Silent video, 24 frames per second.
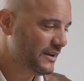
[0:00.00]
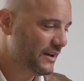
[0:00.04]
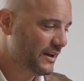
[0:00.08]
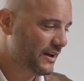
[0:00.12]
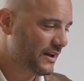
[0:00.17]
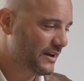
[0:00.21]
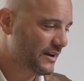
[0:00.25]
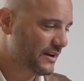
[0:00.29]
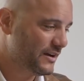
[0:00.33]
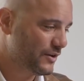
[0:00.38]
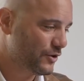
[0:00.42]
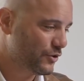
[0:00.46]

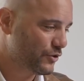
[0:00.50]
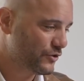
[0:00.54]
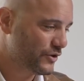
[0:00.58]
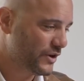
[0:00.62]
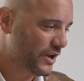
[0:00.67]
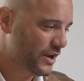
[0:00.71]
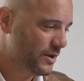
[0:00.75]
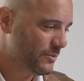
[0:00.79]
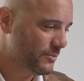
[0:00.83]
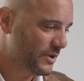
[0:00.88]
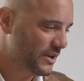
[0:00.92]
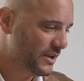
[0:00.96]
Her
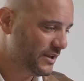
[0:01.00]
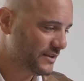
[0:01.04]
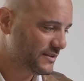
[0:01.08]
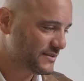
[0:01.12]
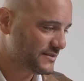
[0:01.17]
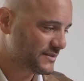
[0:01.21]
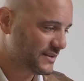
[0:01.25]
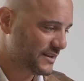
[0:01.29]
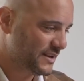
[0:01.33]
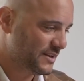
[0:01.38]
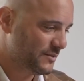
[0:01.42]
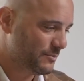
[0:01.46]
name
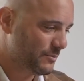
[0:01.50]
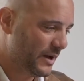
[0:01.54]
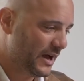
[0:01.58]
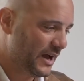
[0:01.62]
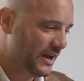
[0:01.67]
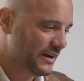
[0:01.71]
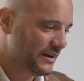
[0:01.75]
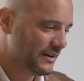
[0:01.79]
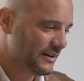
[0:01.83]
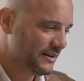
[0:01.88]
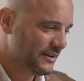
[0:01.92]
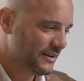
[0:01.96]
is
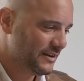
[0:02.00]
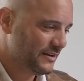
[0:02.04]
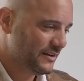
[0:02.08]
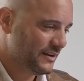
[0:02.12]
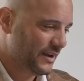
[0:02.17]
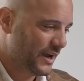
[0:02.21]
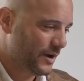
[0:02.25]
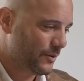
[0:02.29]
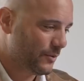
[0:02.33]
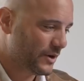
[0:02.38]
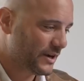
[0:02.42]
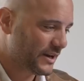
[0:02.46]
Inbal.
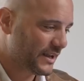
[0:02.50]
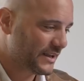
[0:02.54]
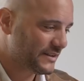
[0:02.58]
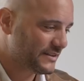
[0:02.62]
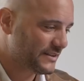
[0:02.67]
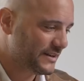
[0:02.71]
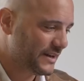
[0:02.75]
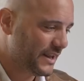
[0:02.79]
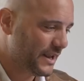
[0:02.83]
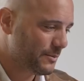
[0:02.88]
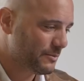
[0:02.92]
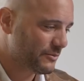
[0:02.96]
I want to get
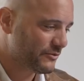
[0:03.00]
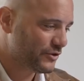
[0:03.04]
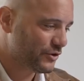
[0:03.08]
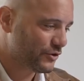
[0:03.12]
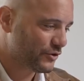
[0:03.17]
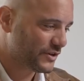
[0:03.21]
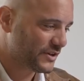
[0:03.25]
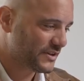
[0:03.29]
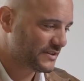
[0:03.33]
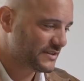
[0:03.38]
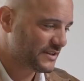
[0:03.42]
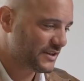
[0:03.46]
the name of the
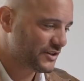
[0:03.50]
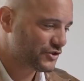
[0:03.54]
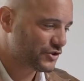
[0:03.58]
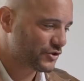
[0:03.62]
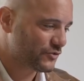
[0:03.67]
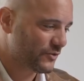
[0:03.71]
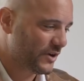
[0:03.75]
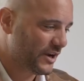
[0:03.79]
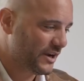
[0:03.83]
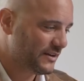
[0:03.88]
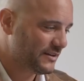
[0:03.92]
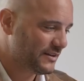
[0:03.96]

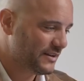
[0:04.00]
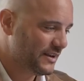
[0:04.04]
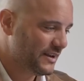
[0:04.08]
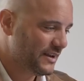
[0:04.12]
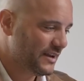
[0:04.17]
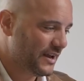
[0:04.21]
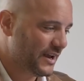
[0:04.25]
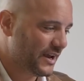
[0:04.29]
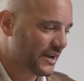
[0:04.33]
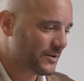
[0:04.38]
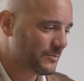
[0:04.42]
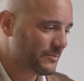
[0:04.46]
organization right.
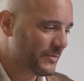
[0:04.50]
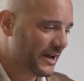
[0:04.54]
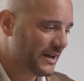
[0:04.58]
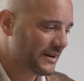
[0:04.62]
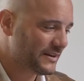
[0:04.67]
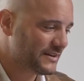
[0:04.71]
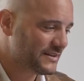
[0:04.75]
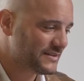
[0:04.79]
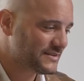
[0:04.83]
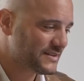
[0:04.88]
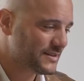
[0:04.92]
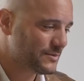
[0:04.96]
Inbal
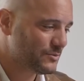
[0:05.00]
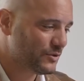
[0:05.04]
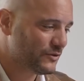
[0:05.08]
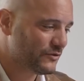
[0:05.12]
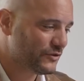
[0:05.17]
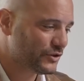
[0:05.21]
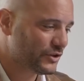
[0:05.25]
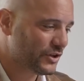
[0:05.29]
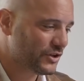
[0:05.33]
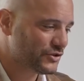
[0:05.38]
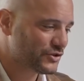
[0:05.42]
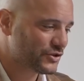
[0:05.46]

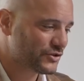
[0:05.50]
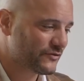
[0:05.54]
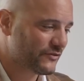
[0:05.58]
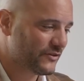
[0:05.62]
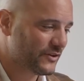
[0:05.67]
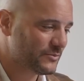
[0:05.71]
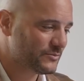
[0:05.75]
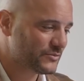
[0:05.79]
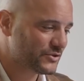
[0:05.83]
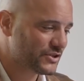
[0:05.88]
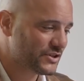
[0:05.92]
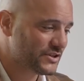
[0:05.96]

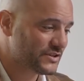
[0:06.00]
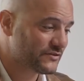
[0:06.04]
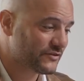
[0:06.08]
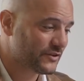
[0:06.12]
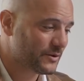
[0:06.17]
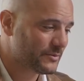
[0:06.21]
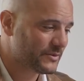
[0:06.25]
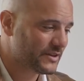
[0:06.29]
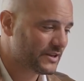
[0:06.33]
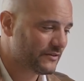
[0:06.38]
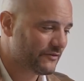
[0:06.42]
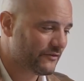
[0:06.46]
Nissim-Louvton. She's
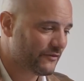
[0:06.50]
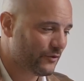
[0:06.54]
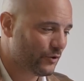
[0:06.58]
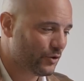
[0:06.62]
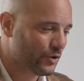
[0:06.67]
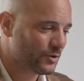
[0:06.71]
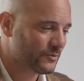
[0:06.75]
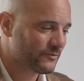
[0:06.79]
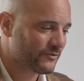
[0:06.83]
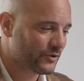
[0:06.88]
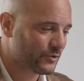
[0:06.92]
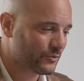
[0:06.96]
from the
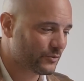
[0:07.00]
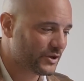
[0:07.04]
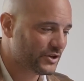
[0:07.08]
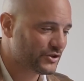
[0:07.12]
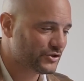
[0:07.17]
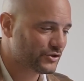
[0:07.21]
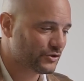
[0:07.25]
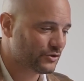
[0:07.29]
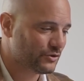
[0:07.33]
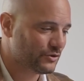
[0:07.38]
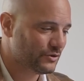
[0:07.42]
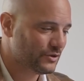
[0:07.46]
Forum for
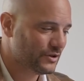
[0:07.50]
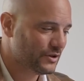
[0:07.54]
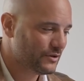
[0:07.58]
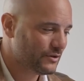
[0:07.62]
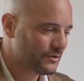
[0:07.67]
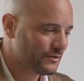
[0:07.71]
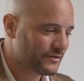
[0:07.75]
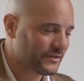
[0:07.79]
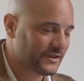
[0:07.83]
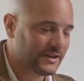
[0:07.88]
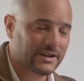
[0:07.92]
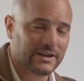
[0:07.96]
Regional
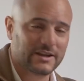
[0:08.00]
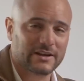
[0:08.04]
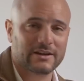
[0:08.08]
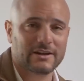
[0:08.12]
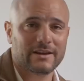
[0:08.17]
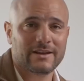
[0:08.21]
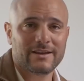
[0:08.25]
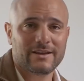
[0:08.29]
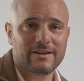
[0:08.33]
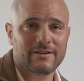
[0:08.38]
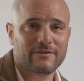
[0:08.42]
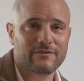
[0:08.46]
Thinking.
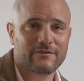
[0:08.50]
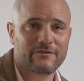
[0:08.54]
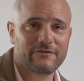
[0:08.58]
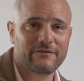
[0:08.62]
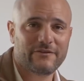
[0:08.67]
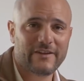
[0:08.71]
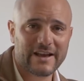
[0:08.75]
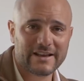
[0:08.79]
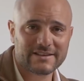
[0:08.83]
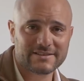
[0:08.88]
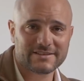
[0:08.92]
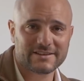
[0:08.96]

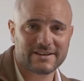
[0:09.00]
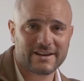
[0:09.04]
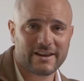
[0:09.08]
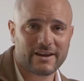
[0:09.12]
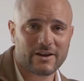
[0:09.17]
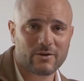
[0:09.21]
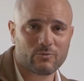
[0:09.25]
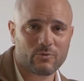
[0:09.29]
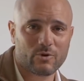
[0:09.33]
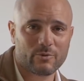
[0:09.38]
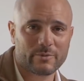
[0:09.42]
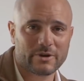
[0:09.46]

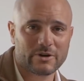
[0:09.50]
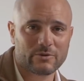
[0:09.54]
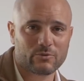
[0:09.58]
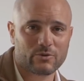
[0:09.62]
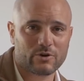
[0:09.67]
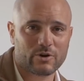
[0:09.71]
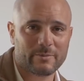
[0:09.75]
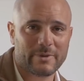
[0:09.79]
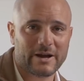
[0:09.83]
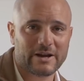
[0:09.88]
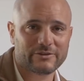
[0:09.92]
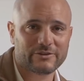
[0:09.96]
Fascinating woman.
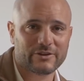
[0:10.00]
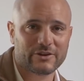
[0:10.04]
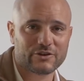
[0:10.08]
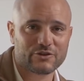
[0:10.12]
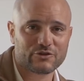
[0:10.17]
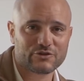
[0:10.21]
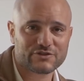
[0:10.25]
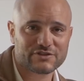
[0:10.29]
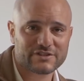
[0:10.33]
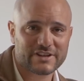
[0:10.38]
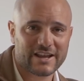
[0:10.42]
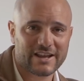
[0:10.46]
We're about to
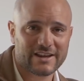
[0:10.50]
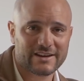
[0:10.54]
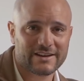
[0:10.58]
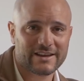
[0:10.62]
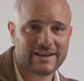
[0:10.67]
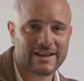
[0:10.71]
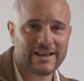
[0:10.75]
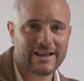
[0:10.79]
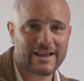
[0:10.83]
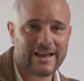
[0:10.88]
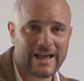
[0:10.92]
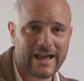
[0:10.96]
understand
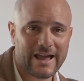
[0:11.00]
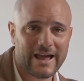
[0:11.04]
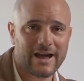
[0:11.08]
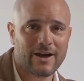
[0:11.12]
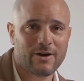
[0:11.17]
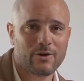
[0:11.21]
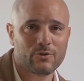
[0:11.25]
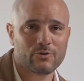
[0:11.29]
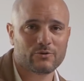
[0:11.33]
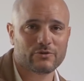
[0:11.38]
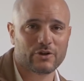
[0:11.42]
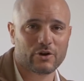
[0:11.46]

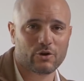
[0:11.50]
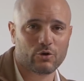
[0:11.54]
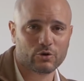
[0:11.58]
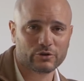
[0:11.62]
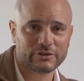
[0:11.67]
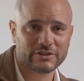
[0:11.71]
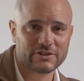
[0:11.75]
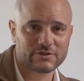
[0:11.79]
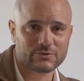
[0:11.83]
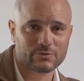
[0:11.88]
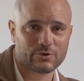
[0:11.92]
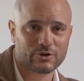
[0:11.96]
how the
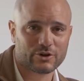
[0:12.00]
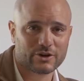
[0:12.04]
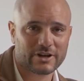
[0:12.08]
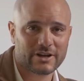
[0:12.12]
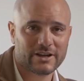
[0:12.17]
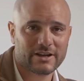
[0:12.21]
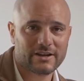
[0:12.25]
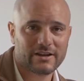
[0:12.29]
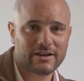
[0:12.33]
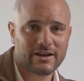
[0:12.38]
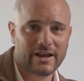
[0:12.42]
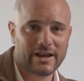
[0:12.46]
Houthis work
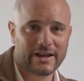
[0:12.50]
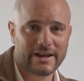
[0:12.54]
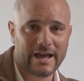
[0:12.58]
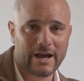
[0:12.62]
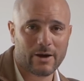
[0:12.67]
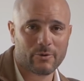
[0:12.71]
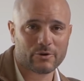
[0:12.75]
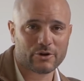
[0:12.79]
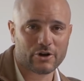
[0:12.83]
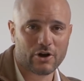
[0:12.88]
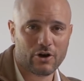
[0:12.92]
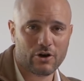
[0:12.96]
and
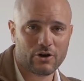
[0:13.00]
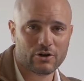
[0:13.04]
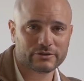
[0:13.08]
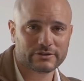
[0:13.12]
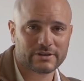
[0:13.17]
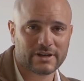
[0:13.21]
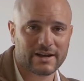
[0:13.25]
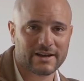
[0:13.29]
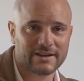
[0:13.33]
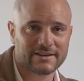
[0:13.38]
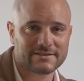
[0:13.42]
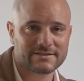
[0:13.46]
how it all
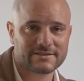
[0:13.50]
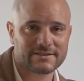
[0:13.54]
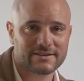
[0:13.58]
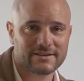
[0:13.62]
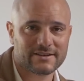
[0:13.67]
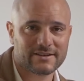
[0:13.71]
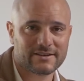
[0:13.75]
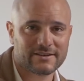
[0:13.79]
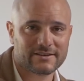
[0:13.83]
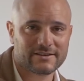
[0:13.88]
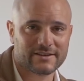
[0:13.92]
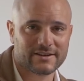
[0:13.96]
ties
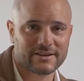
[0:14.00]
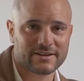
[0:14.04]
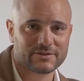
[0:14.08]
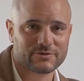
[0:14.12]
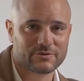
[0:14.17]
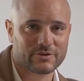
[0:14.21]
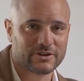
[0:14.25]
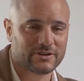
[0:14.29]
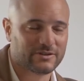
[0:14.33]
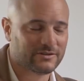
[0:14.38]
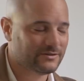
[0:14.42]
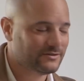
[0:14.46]
to
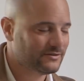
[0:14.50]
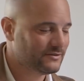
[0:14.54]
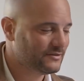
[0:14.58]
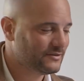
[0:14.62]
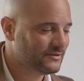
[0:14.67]
Israel.